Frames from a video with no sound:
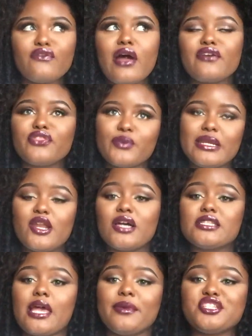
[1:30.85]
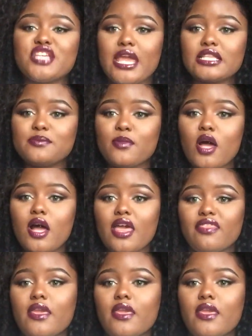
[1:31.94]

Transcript: five three last time I checked, but I